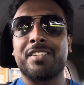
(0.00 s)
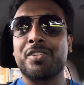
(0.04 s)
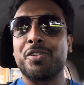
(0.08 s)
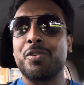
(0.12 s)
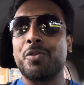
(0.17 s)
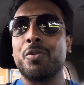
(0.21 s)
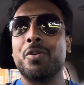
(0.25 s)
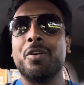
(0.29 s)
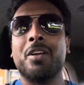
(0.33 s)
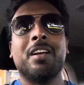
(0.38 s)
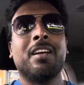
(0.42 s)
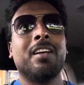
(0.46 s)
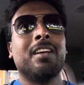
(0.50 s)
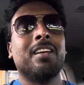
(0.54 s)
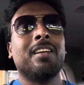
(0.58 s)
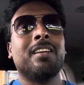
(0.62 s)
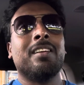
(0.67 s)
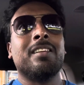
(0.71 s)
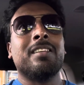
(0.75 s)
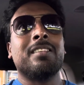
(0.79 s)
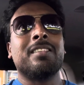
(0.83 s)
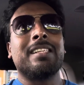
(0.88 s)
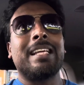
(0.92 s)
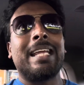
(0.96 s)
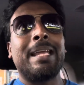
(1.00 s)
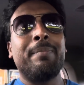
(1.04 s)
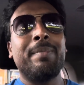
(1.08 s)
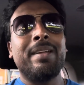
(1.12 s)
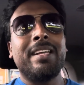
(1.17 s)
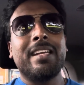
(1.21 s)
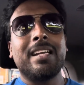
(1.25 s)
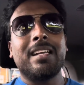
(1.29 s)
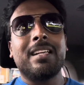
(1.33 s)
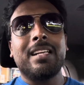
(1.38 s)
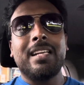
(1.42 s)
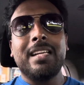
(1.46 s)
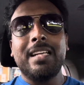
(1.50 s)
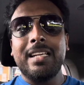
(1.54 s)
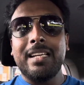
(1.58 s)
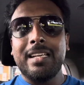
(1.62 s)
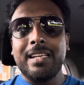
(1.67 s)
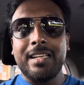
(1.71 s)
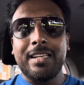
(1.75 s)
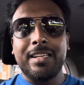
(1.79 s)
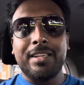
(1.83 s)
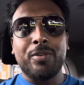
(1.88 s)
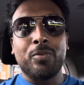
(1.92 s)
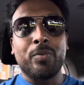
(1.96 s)
So immediately
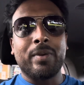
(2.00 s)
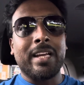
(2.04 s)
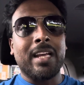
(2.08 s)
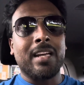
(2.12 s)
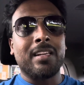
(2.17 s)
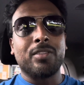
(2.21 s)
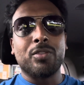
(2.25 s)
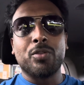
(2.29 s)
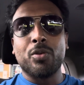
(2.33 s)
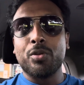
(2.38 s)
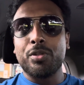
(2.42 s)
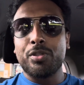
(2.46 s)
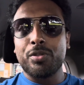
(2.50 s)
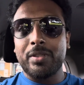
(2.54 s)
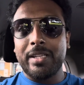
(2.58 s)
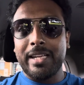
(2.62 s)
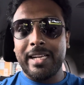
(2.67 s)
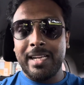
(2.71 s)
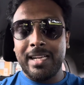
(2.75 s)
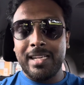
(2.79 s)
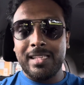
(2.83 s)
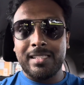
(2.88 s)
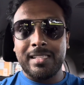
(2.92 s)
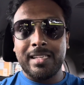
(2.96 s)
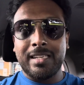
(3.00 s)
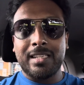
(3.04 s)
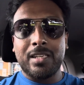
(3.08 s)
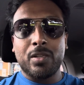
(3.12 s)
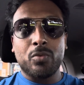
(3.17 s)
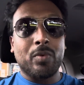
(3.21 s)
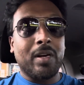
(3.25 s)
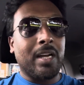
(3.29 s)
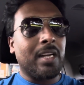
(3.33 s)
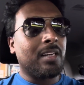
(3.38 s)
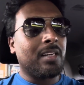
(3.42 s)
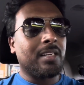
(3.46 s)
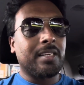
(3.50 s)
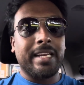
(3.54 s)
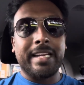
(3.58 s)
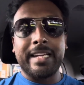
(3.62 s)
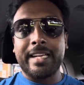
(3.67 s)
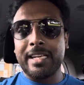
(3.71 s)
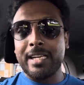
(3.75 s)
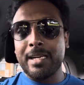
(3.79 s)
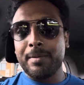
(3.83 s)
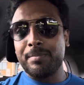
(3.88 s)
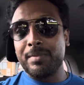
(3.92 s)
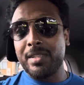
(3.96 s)
you can go to the AA center while
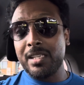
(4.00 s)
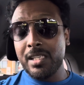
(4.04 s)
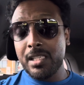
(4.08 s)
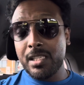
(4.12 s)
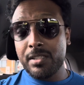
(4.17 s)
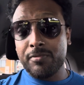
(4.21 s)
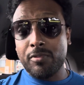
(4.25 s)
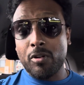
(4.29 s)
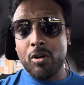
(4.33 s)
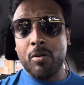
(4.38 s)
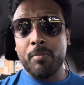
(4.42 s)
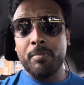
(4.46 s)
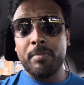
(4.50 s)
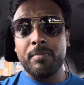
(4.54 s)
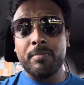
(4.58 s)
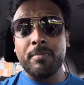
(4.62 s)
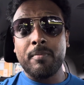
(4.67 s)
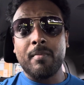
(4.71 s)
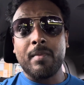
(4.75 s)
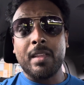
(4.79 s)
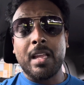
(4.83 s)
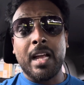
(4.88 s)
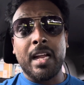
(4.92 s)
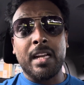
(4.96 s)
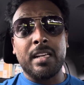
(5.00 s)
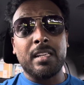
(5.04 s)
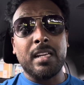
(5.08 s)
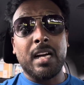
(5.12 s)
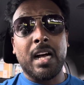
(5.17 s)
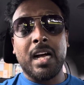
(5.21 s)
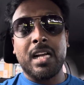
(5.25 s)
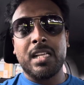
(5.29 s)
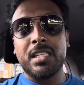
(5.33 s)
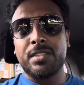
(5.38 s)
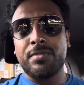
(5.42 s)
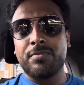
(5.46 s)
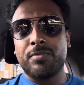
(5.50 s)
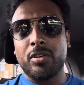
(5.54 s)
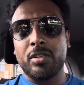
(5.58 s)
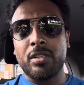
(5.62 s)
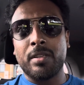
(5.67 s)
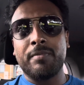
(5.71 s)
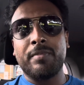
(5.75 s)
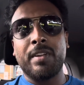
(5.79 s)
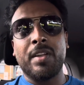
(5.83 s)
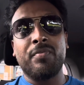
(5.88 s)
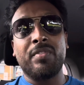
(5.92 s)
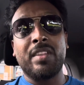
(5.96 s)
taking up this form and ask for
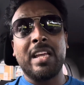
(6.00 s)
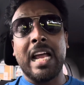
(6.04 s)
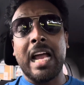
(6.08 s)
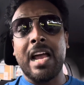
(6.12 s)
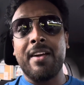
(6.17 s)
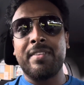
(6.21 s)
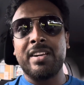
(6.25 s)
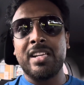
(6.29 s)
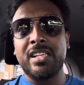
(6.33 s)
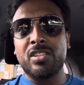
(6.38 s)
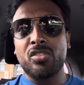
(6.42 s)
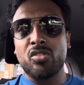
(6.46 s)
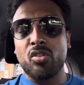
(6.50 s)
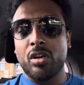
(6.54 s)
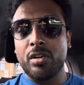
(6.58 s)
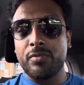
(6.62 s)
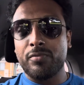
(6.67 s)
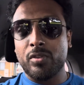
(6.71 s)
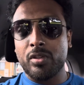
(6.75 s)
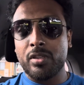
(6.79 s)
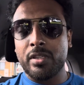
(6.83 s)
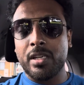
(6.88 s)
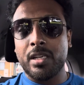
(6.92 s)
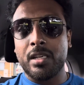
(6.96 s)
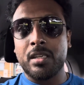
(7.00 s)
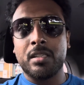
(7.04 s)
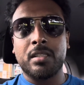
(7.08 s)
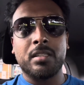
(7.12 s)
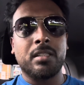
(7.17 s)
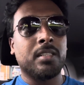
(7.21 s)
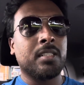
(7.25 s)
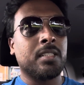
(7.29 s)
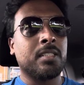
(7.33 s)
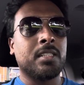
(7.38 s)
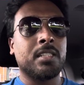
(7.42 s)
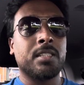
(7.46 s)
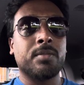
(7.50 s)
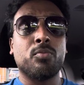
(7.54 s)
them if they have any slot for the learners.